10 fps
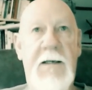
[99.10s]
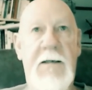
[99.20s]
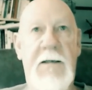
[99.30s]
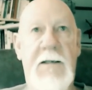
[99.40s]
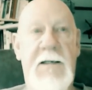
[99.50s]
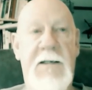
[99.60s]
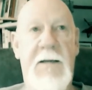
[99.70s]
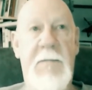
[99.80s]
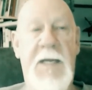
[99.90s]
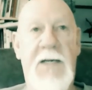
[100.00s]
Just as I
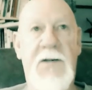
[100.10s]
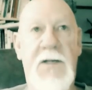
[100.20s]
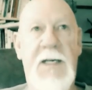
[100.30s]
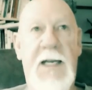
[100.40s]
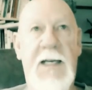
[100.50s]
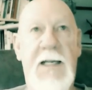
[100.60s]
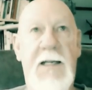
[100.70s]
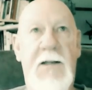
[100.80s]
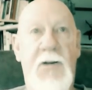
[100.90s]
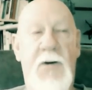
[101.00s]
mentioned,
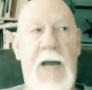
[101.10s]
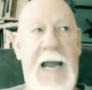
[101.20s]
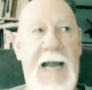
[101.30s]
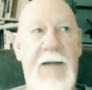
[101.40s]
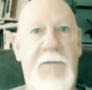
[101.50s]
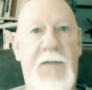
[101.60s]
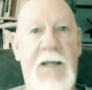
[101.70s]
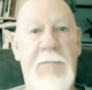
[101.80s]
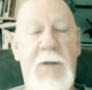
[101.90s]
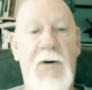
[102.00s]
you have the
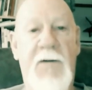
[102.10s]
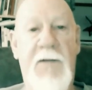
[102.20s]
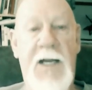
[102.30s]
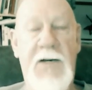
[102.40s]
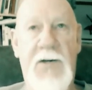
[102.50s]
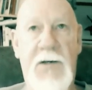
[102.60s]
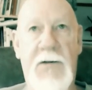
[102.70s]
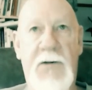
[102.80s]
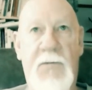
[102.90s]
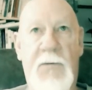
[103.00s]
motivation
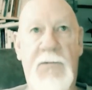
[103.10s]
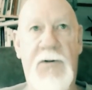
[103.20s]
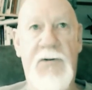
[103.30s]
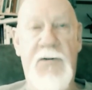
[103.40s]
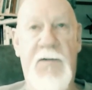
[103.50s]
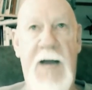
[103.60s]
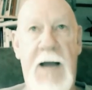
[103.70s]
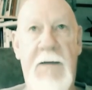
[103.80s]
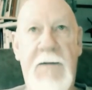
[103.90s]
to want to survive.